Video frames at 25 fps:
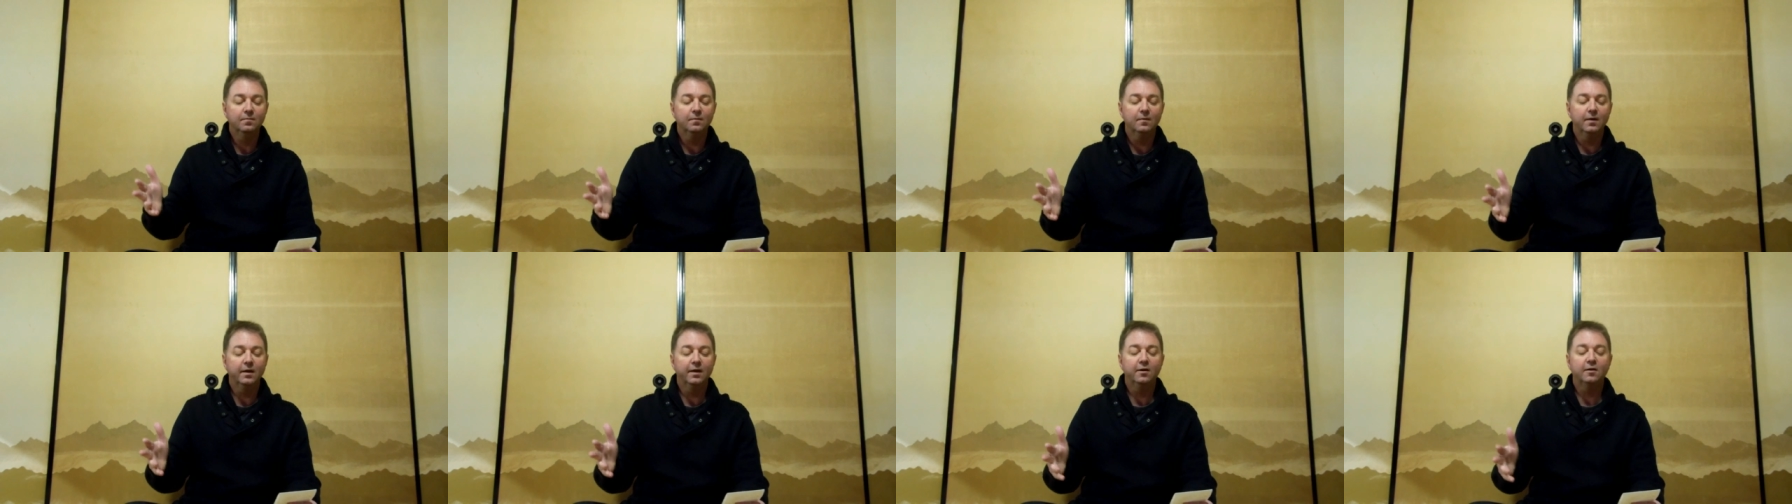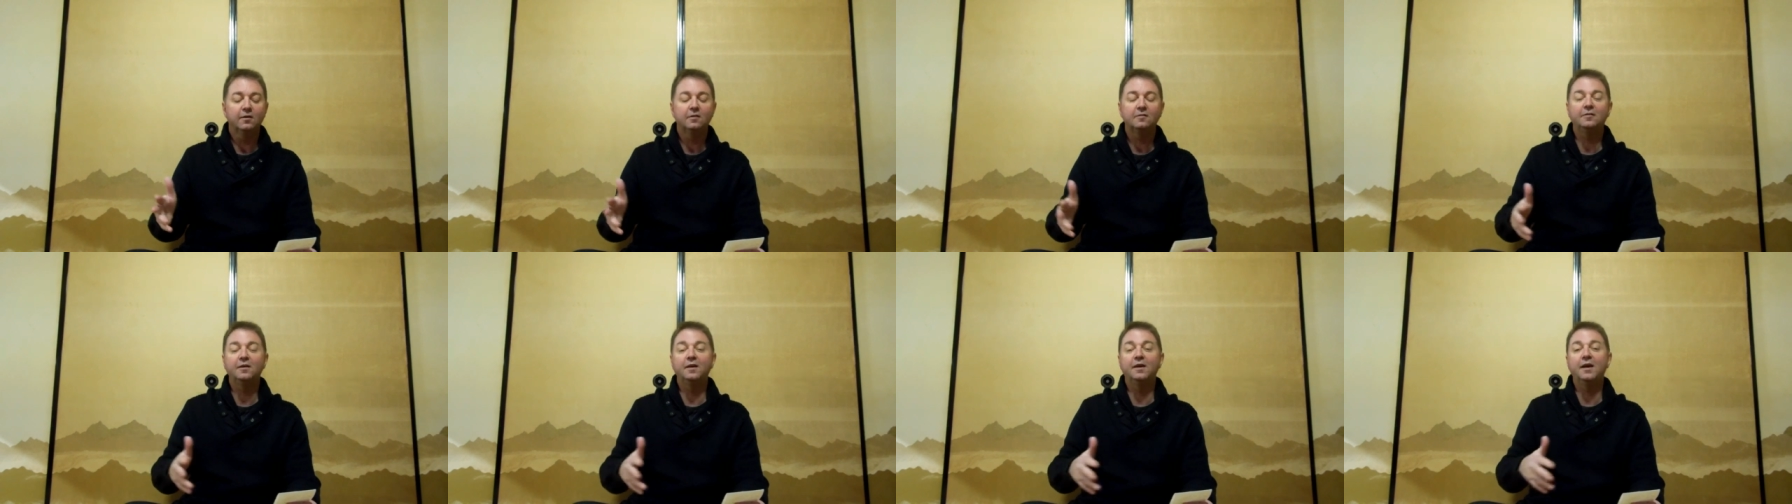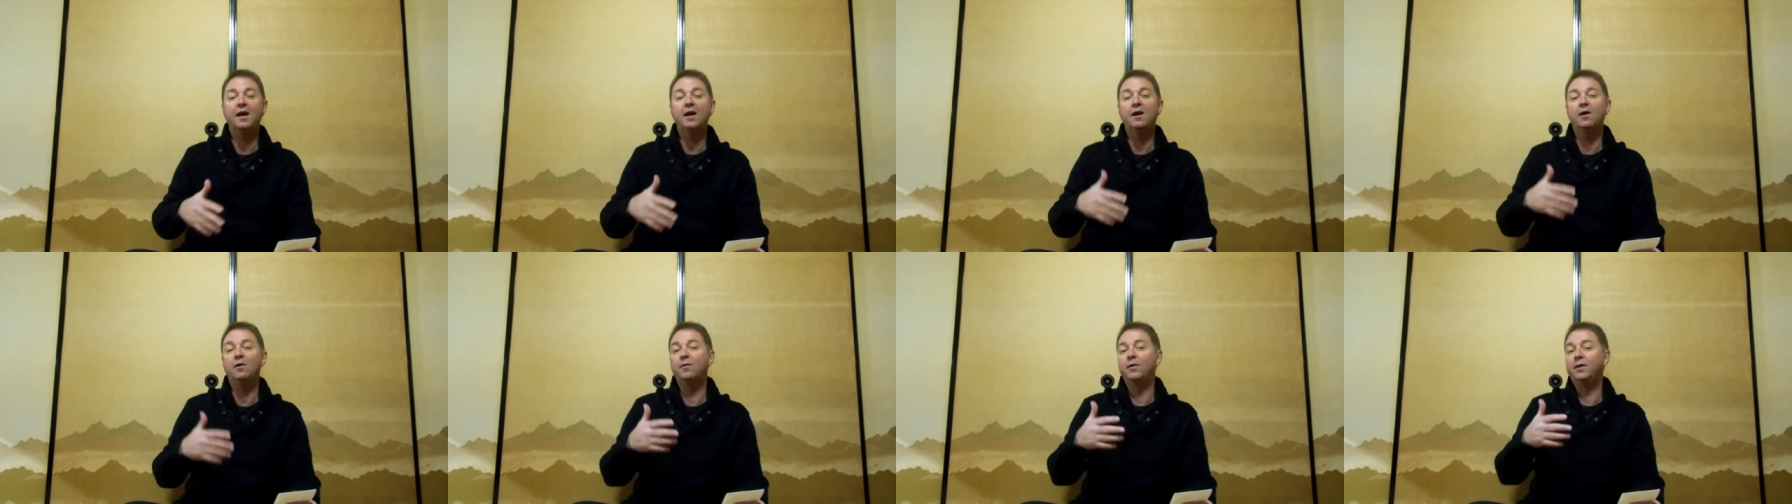and I said,
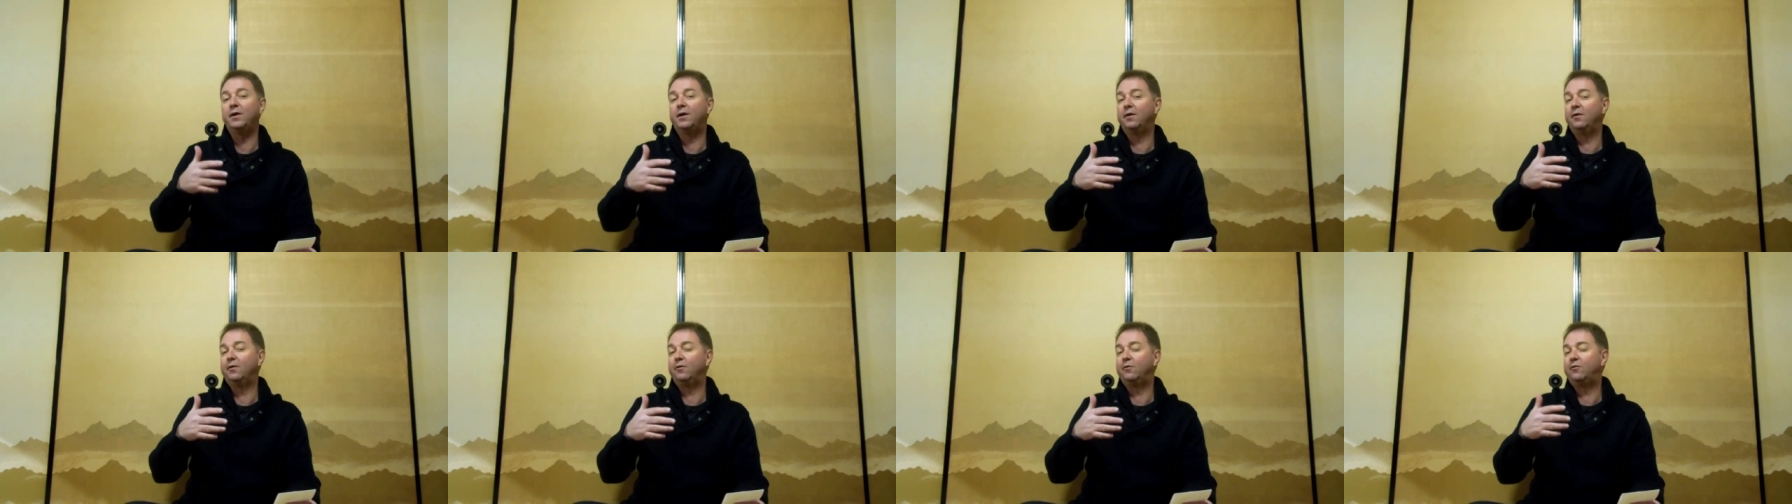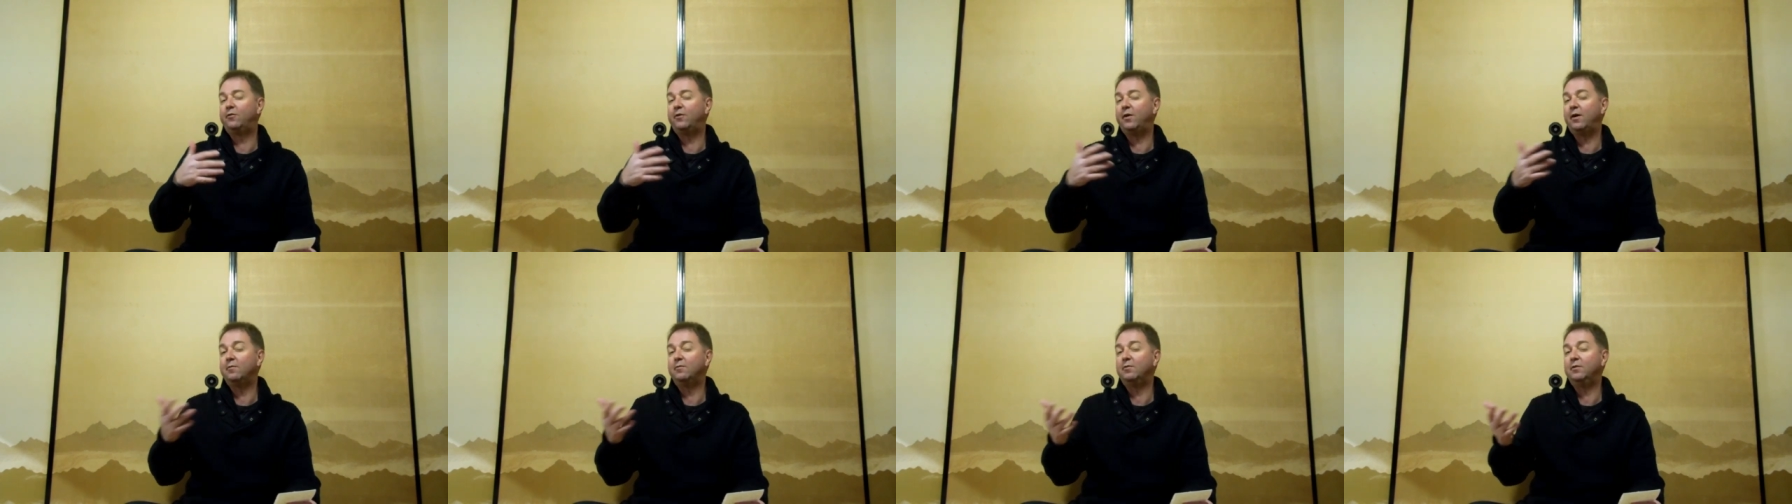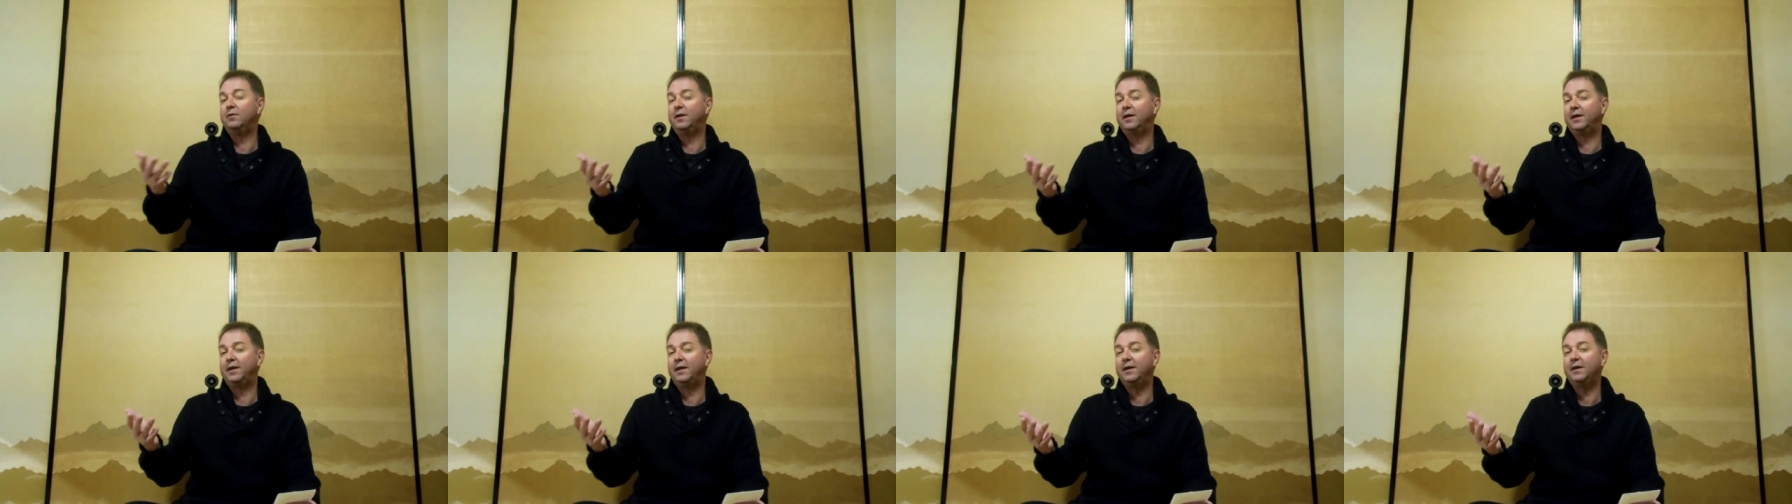how are we going to travel
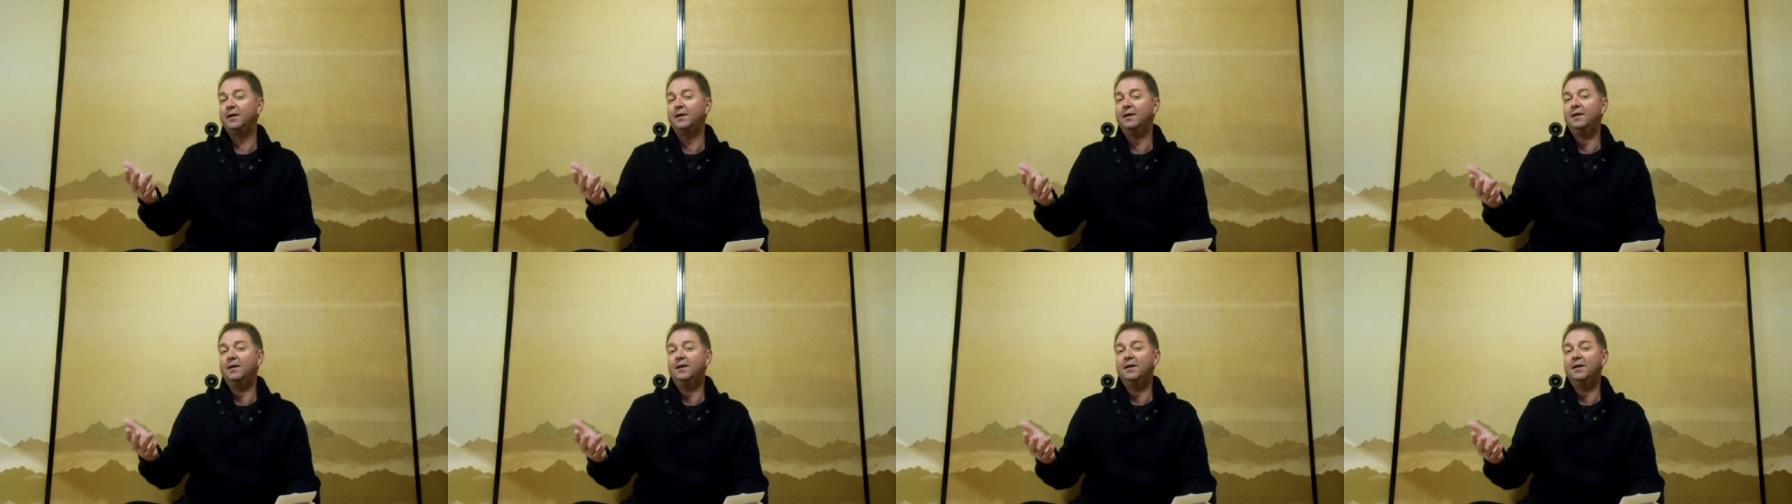there?